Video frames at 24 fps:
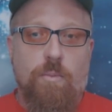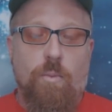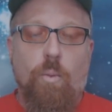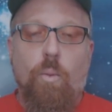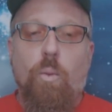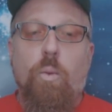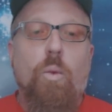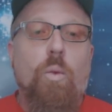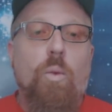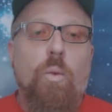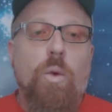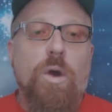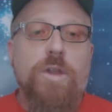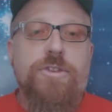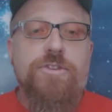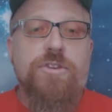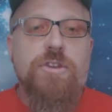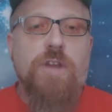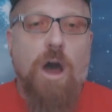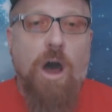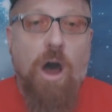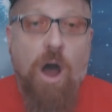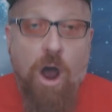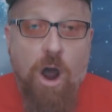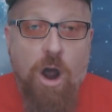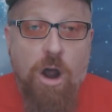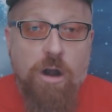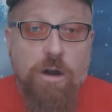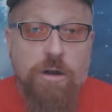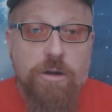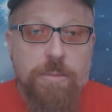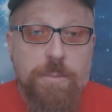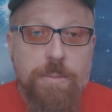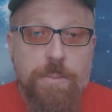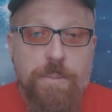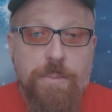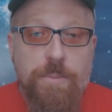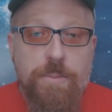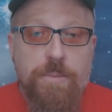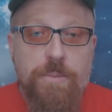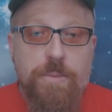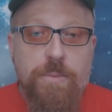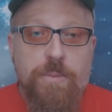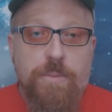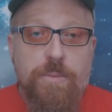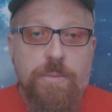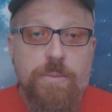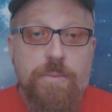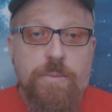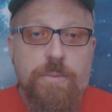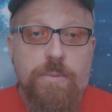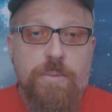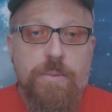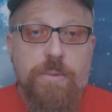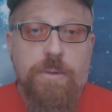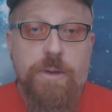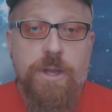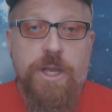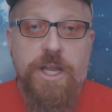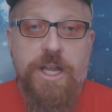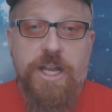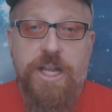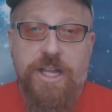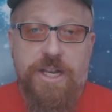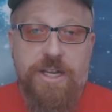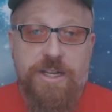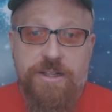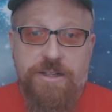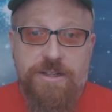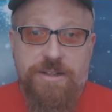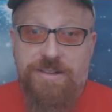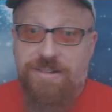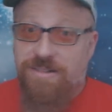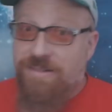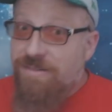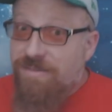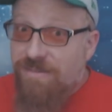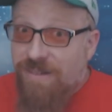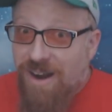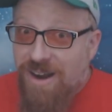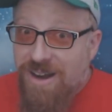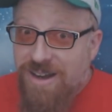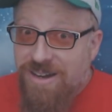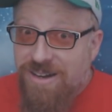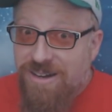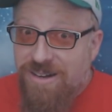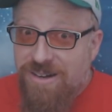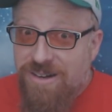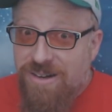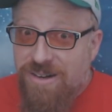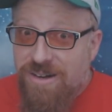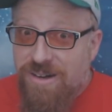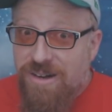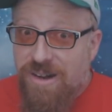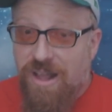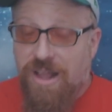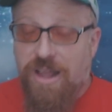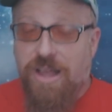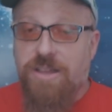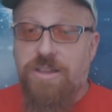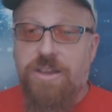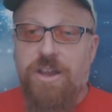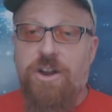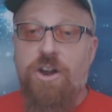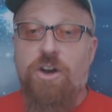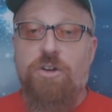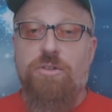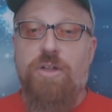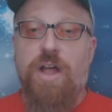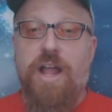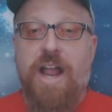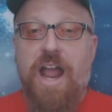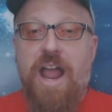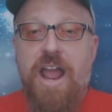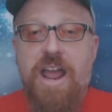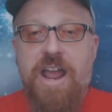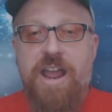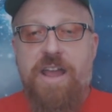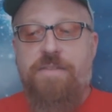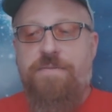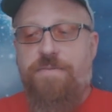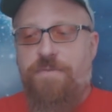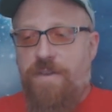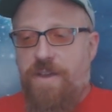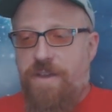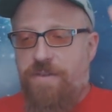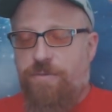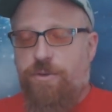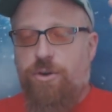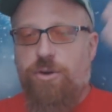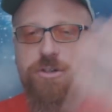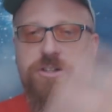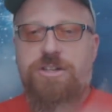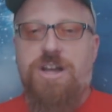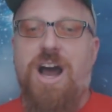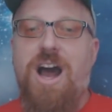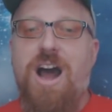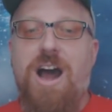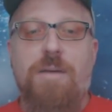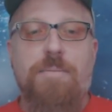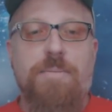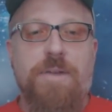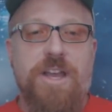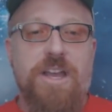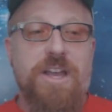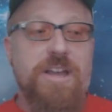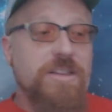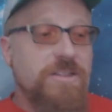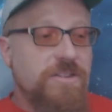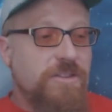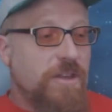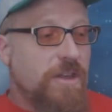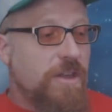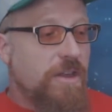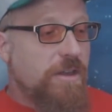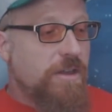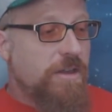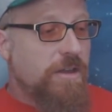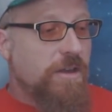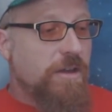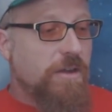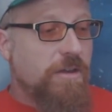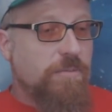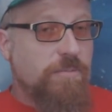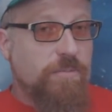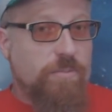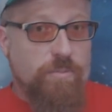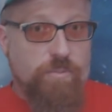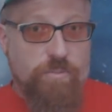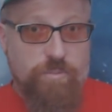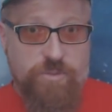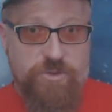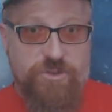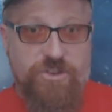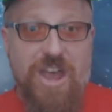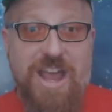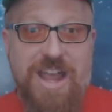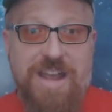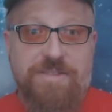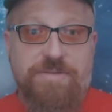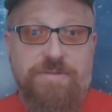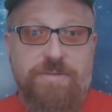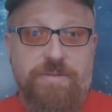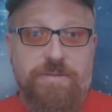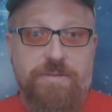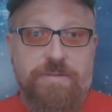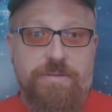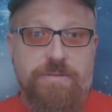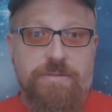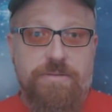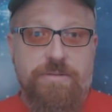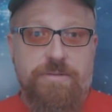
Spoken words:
What's the harm in it, right? Like, if Kratom is safe,